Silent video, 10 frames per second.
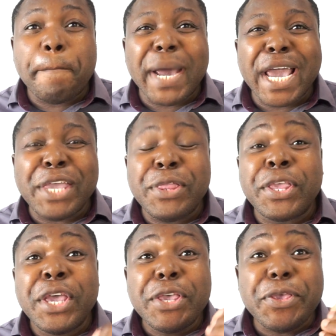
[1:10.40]
mind
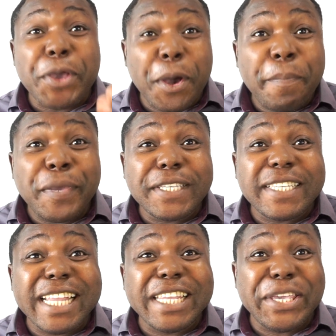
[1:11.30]
your P's
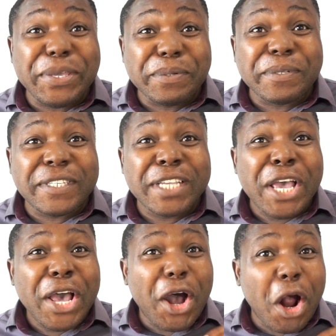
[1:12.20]
and Q's,
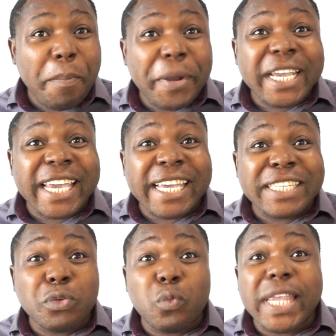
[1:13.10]

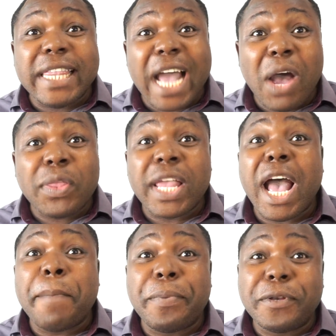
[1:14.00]
uppercase without
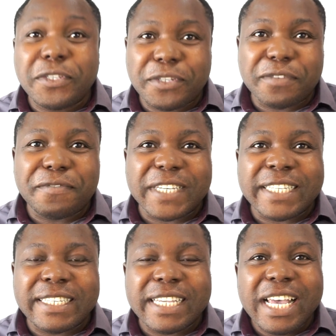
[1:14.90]

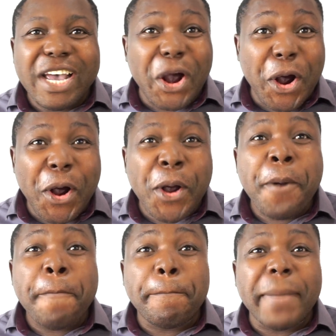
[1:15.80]
apostrophes,
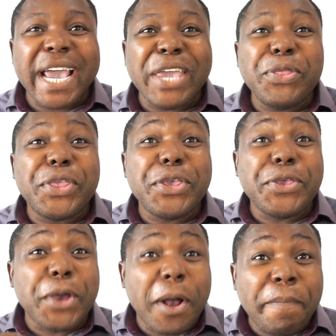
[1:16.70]
or mind
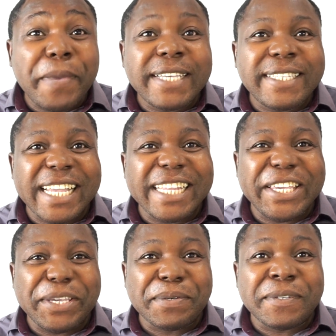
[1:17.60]
your P's and
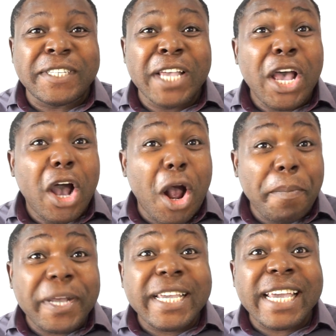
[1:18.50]
Q's,
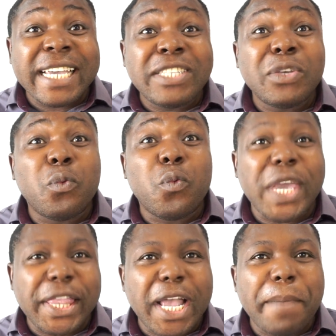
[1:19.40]
uppercase
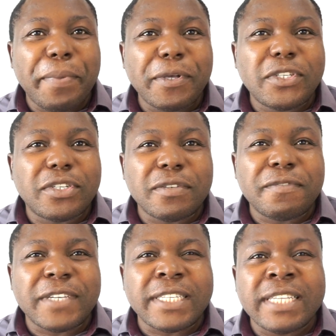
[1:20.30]
with
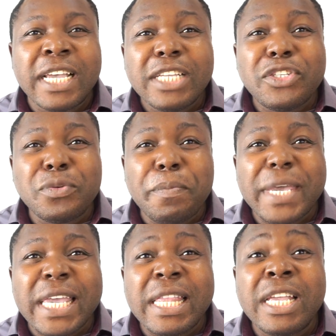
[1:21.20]
apostrophes, to
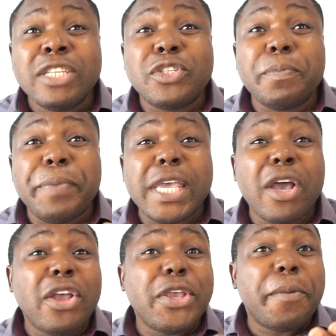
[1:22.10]
mean to be
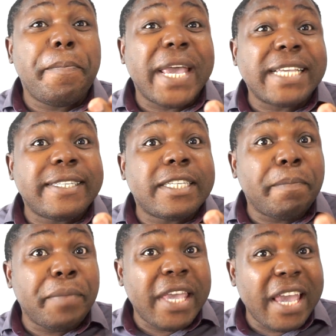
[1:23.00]
on your
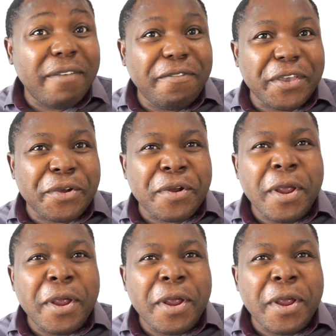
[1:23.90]
best behavior.